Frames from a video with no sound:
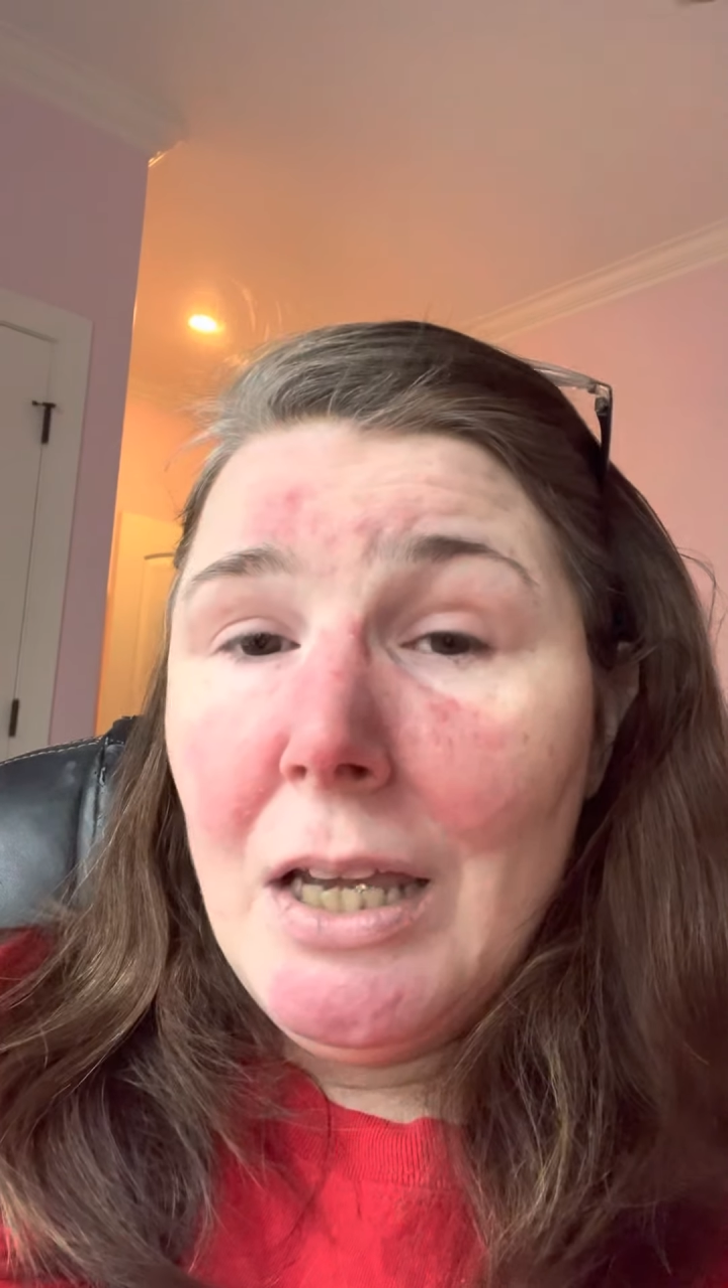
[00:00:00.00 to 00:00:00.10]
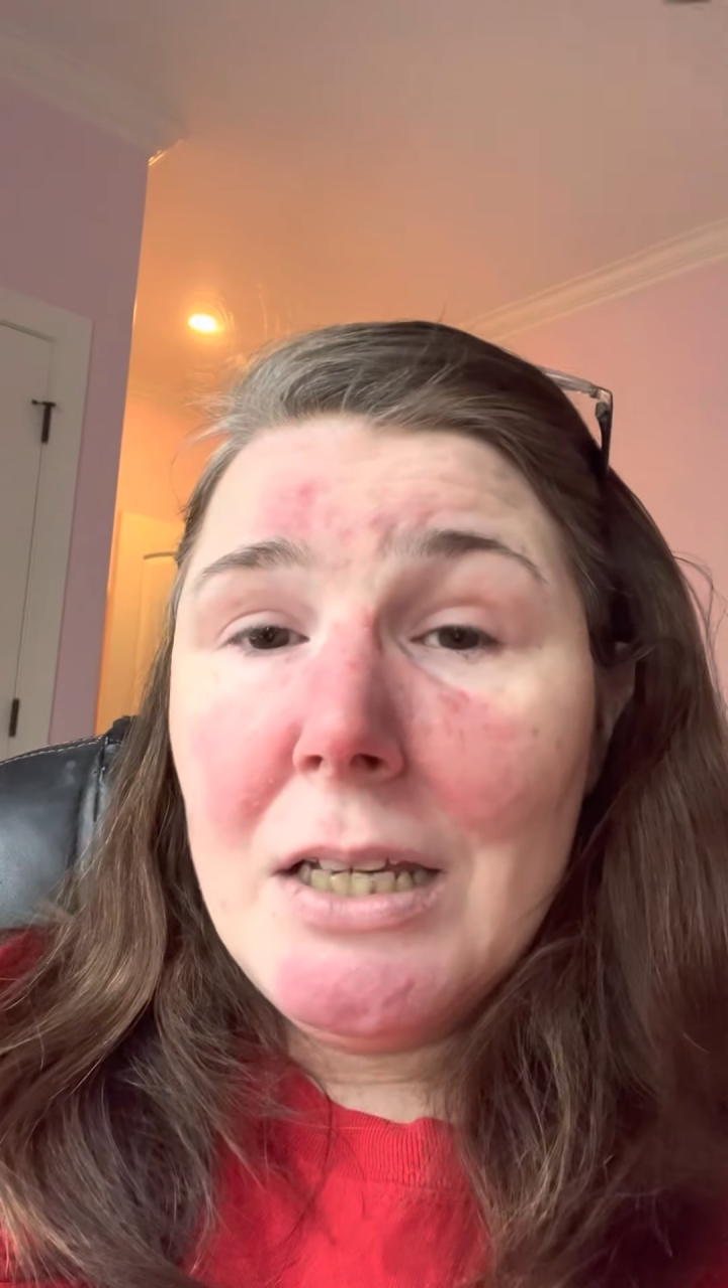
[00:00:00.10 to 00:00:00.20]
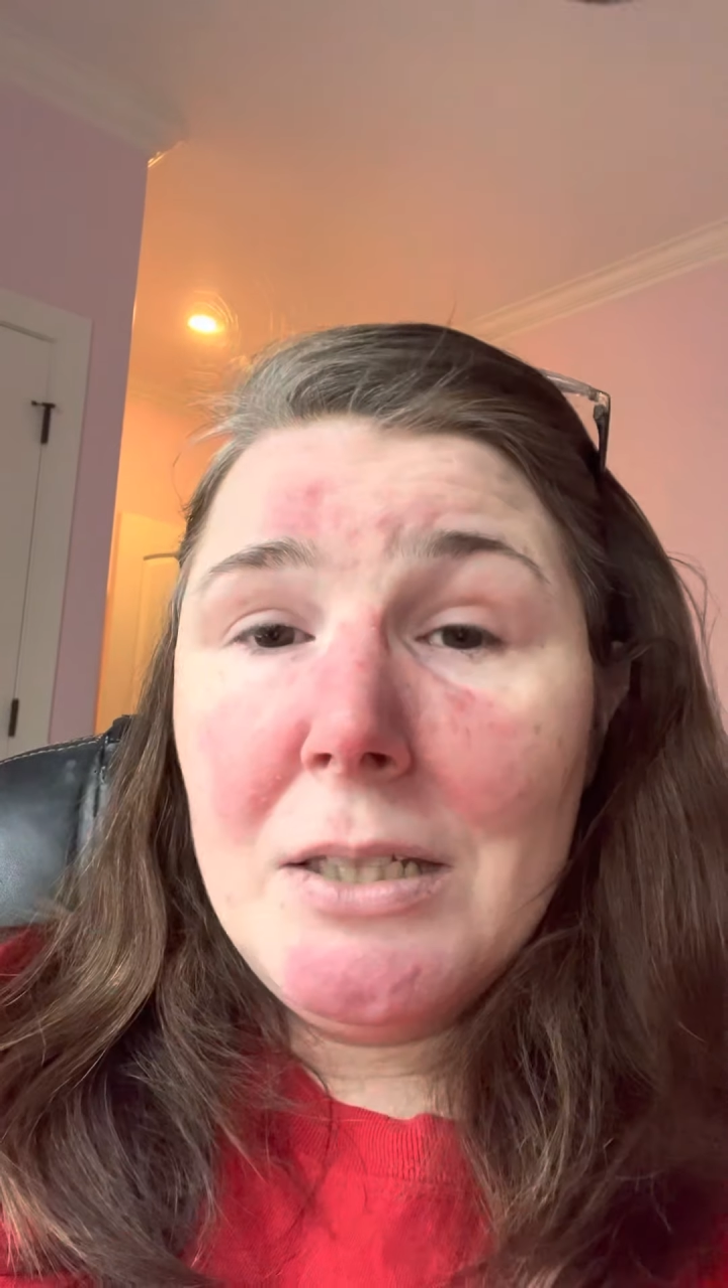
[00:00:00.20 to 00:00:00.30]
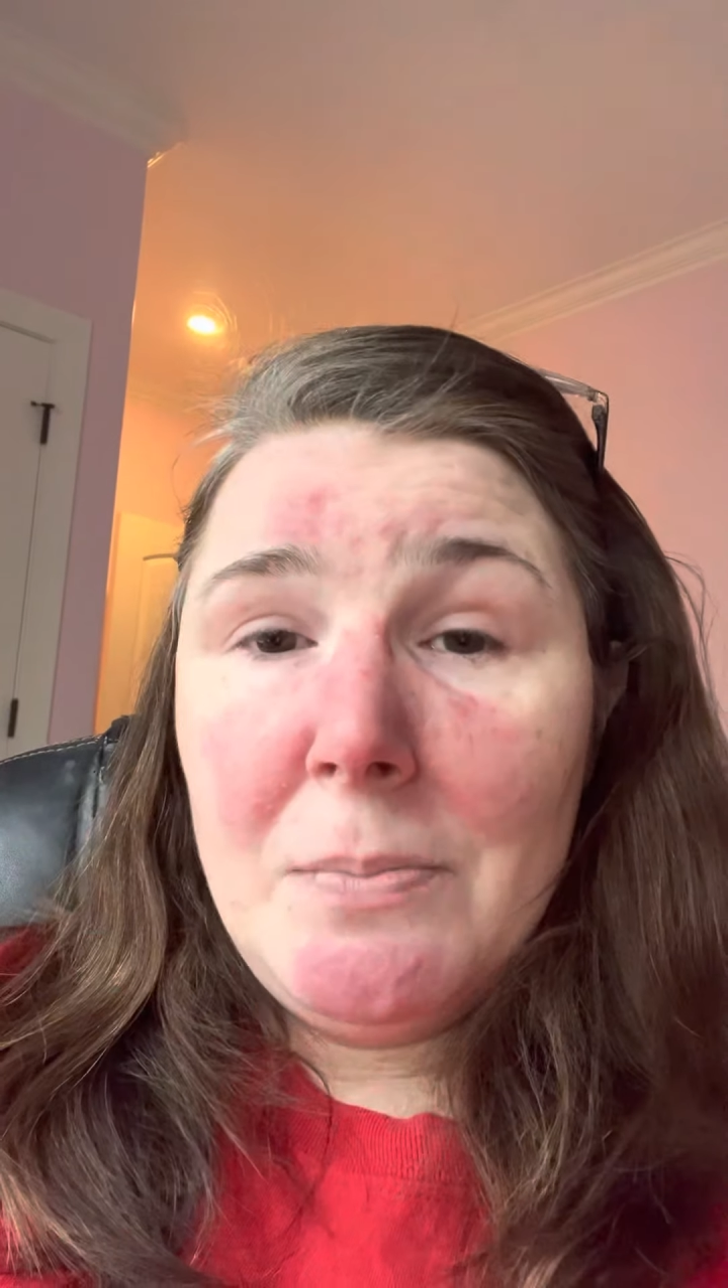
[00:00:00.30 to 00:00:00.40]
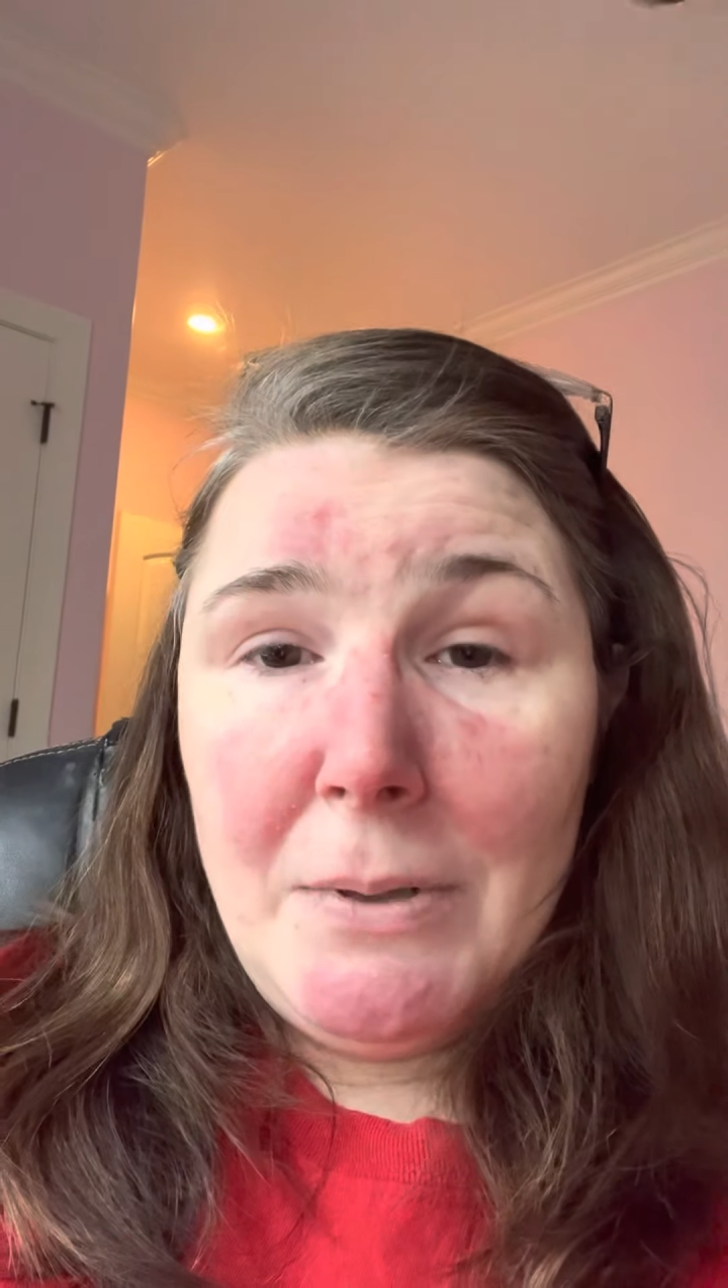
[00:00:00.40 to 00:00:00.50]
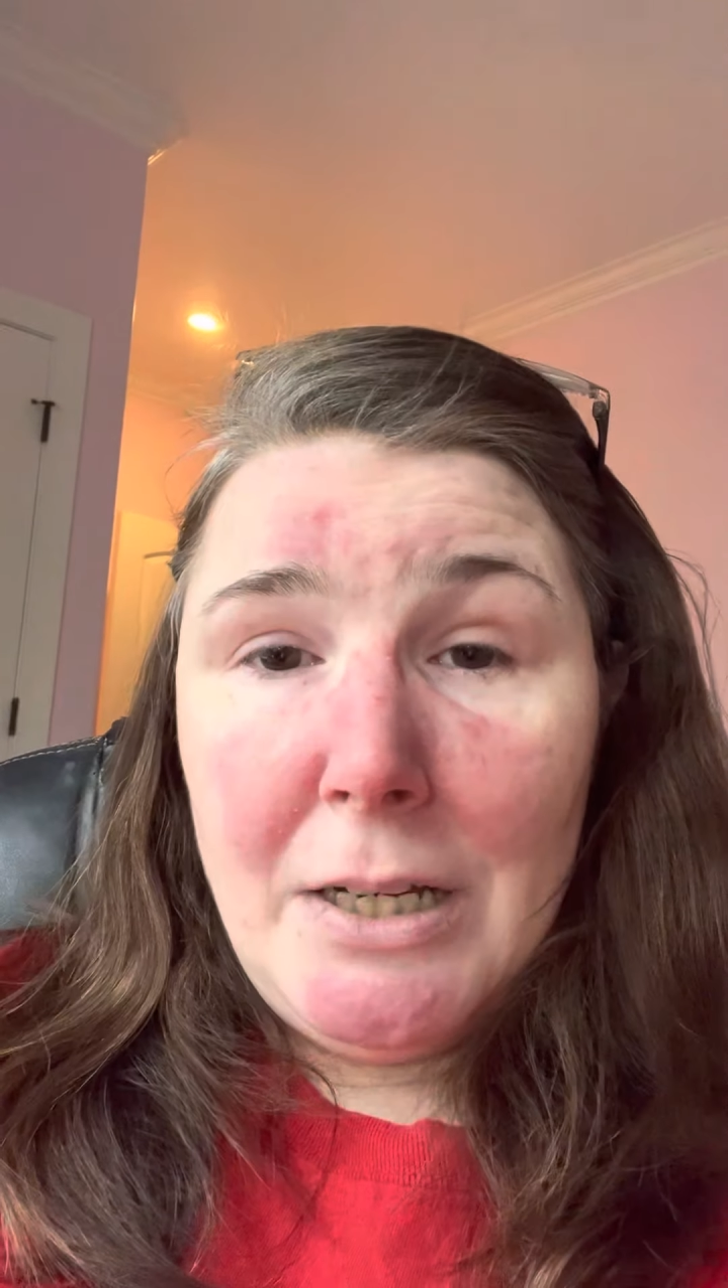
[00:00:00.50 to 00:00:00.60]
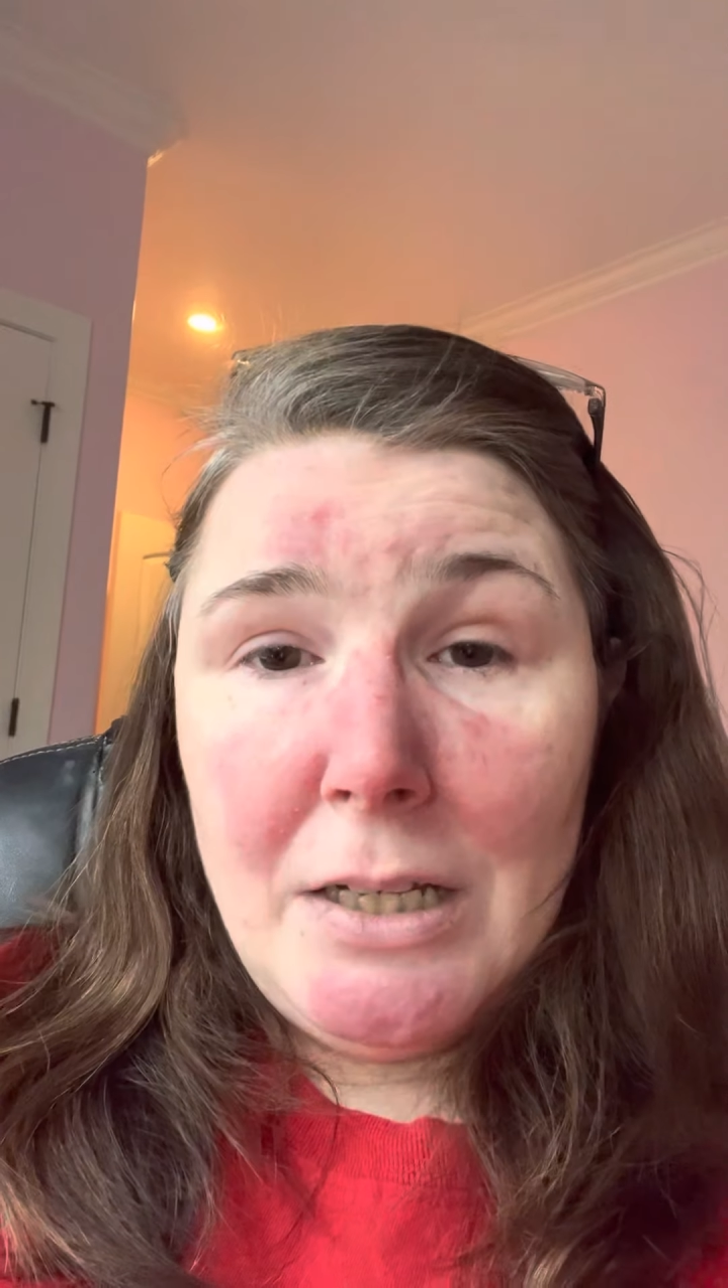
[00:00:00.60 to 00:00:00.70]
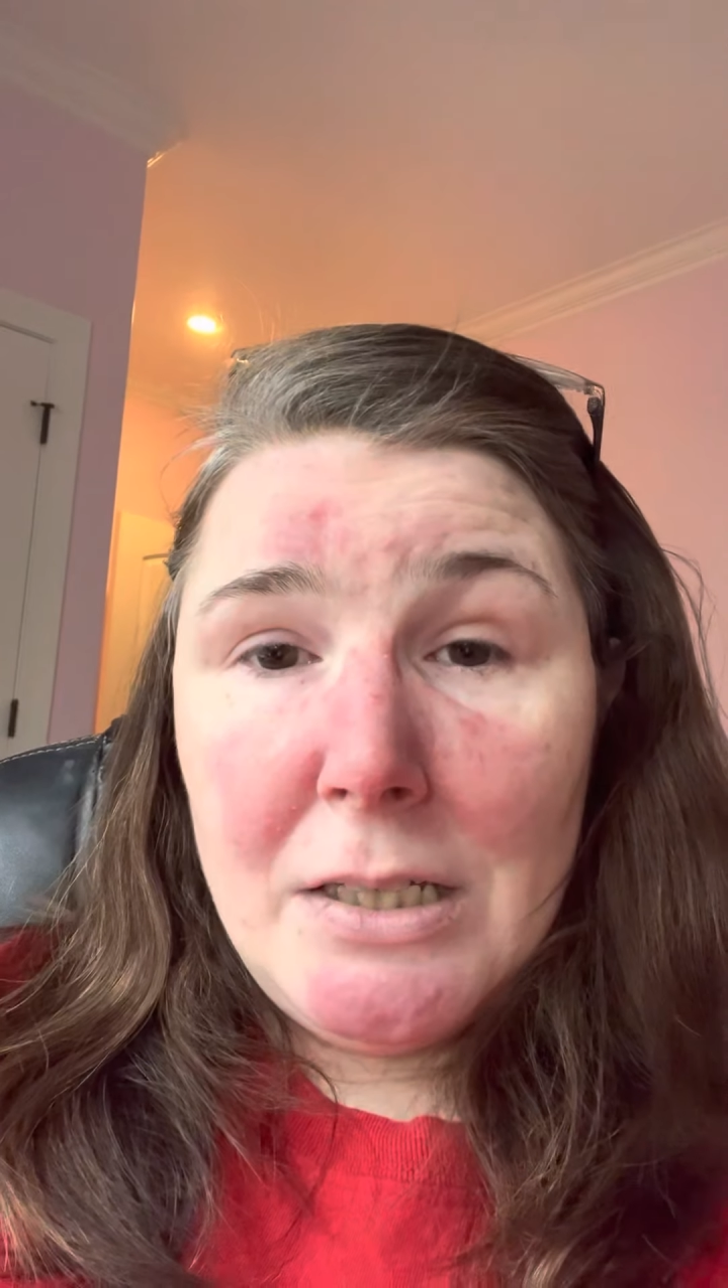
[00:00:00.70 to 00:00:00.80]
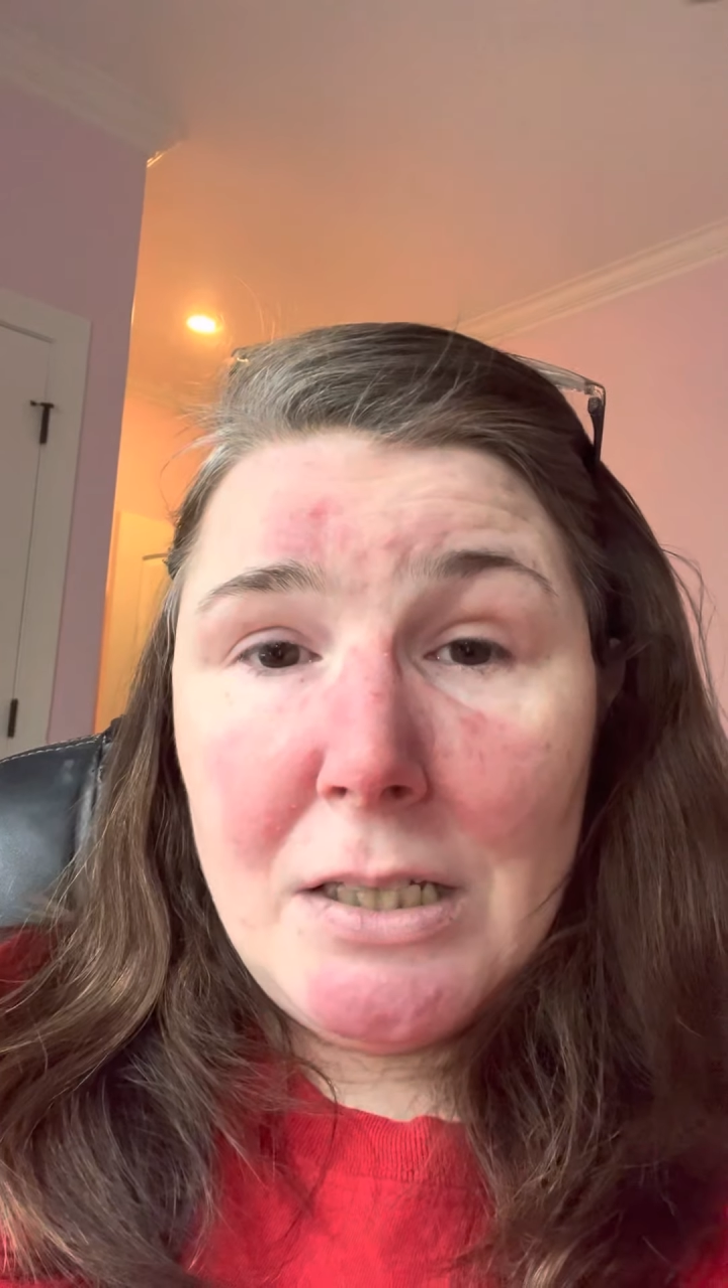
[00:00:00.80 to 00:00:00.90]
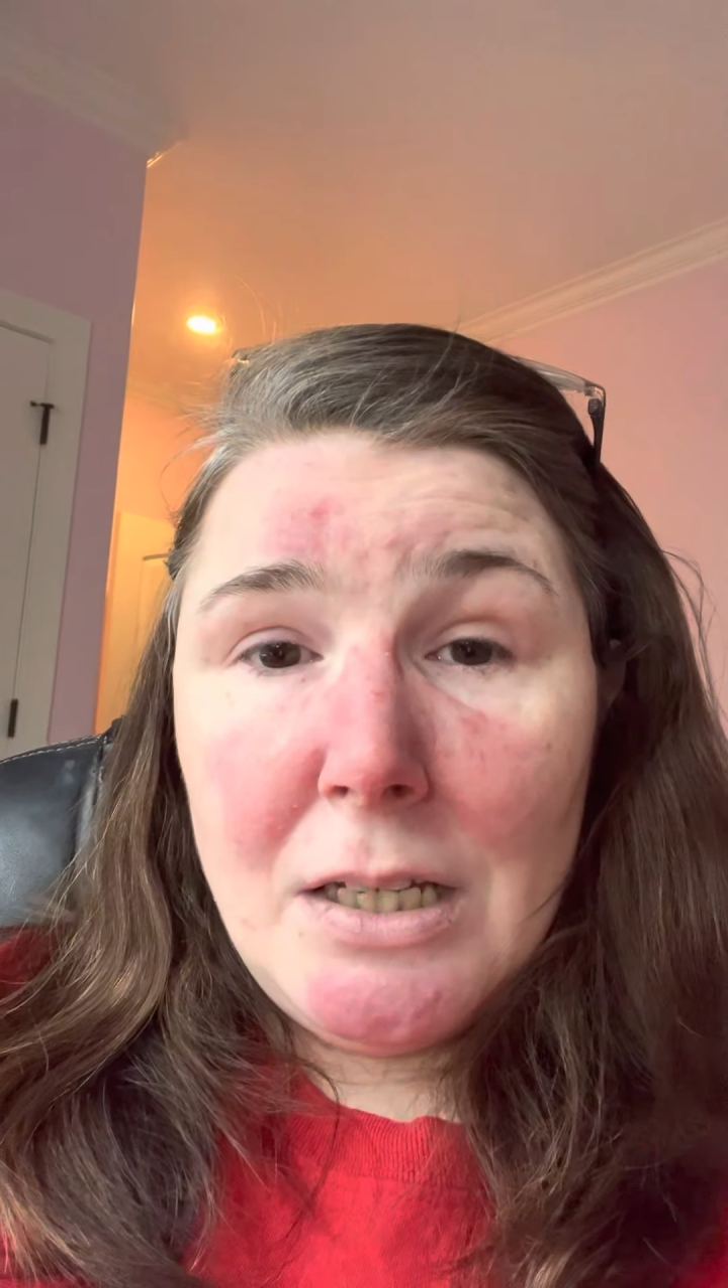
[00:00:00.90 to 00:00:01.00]
is
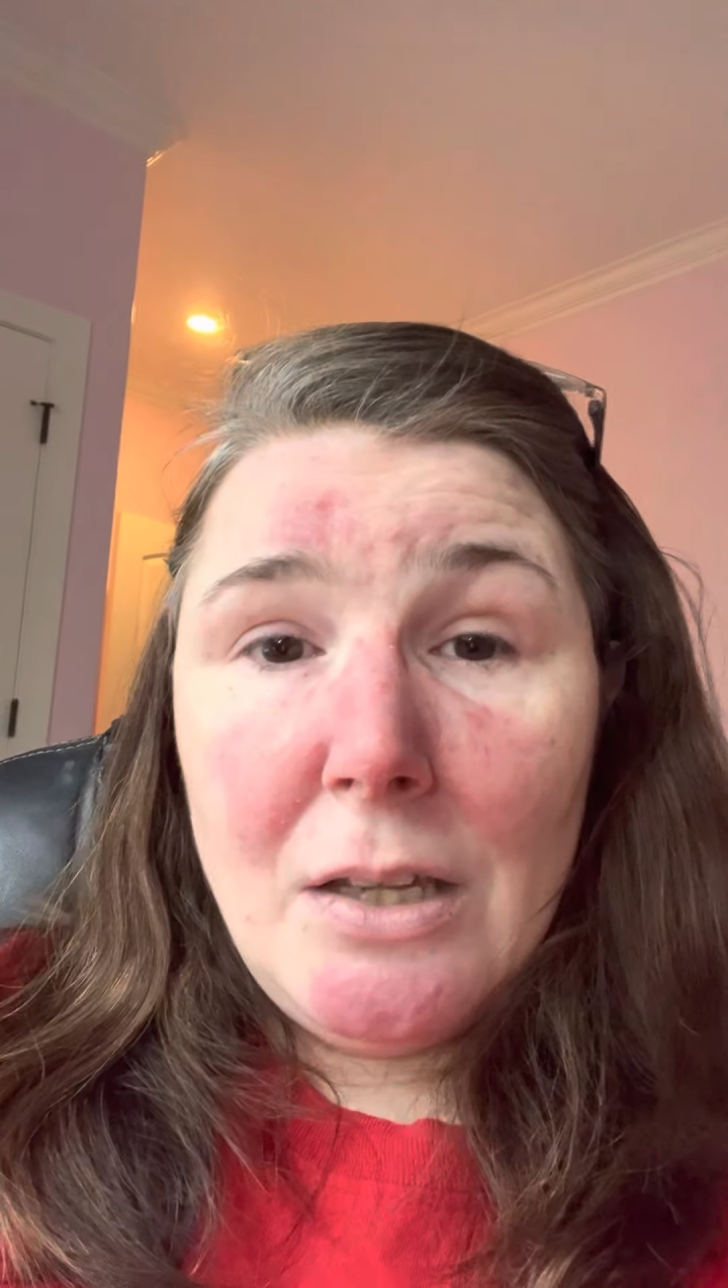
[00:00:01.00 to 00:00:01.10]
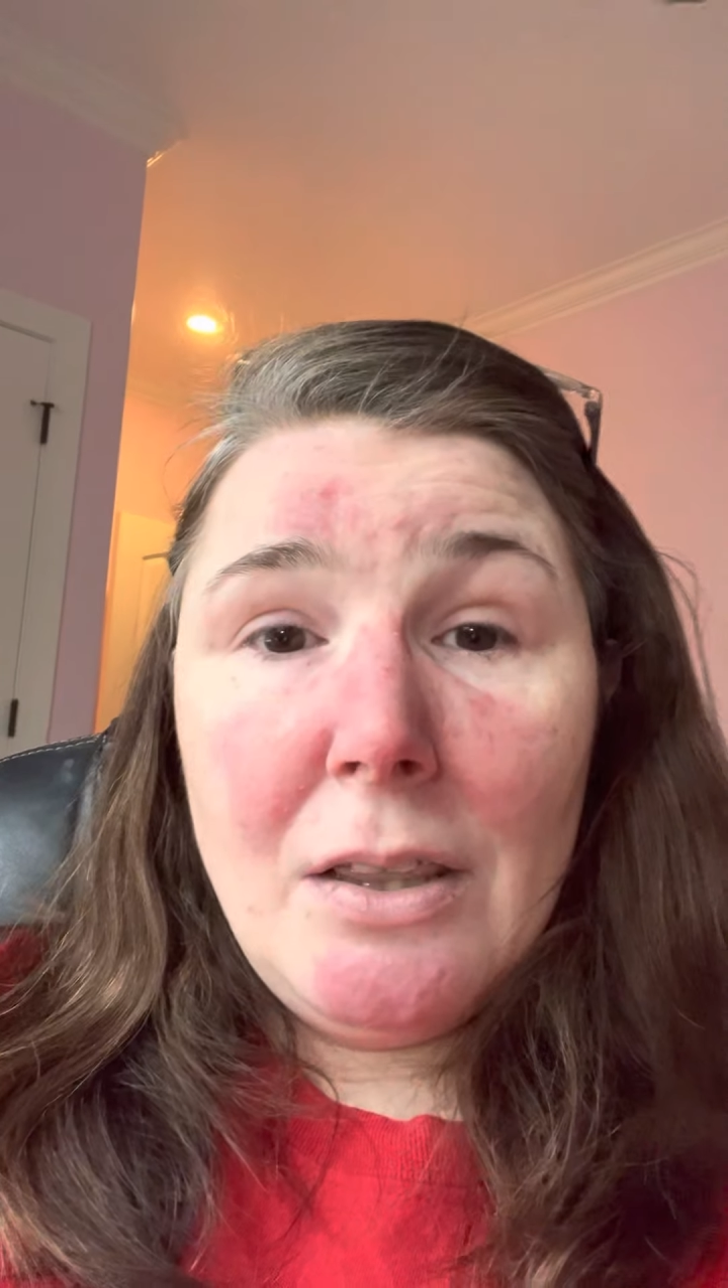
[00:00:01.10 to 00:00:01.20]
because